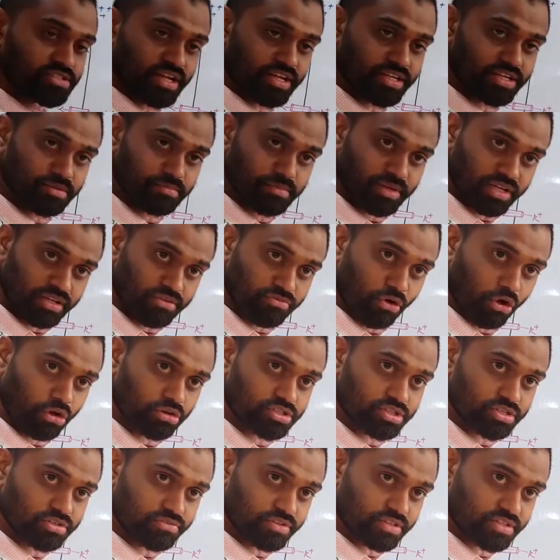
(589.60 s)
90
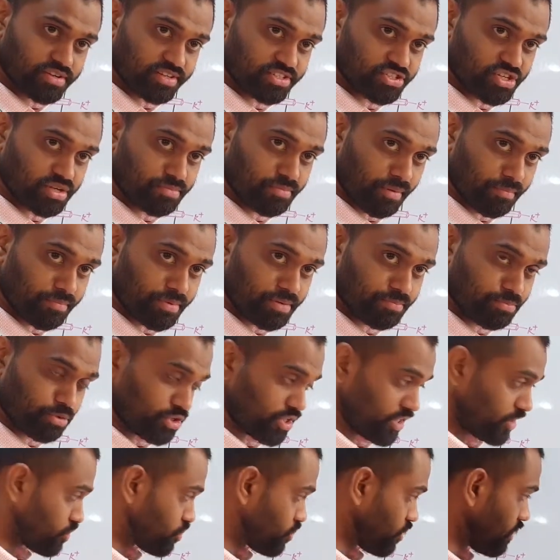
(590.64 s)
millivolt with resting membrane
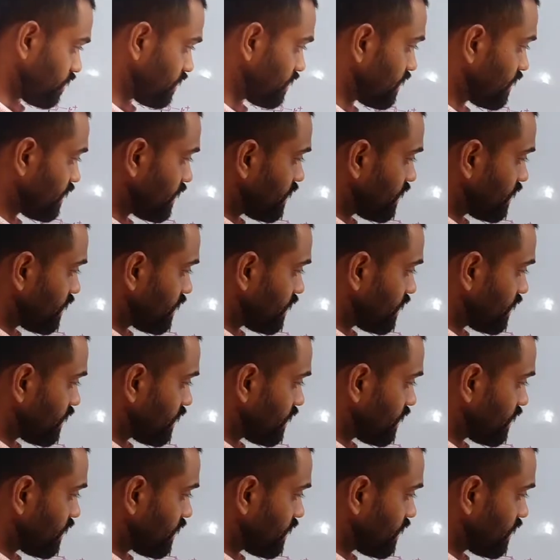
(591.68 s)
potential,